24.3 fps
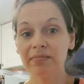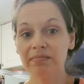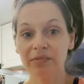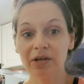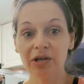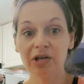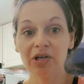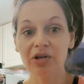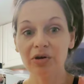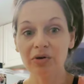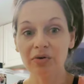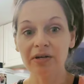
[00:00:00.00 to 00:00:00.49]

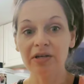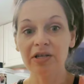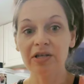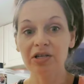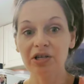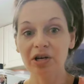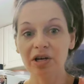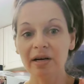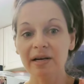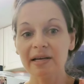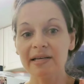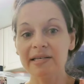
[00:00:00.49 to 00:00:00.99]
could go into
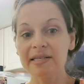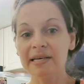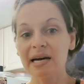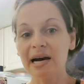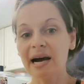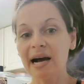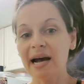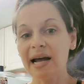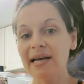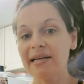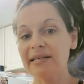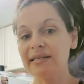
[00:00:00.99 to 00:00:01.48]
shock and
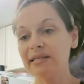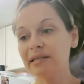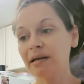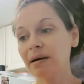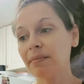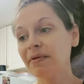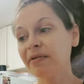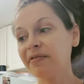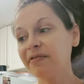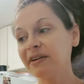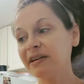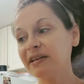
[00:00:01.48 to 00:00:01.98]
die.
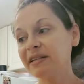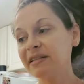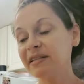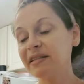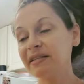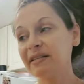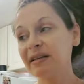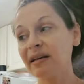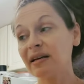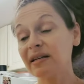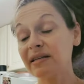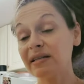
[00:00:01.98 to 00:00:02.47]
Some of
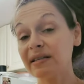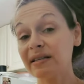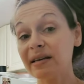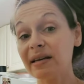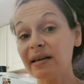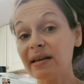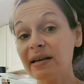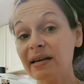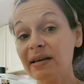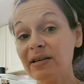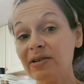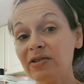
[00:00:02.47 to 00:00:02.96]
it's
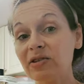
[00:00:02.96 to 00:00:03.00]
skin.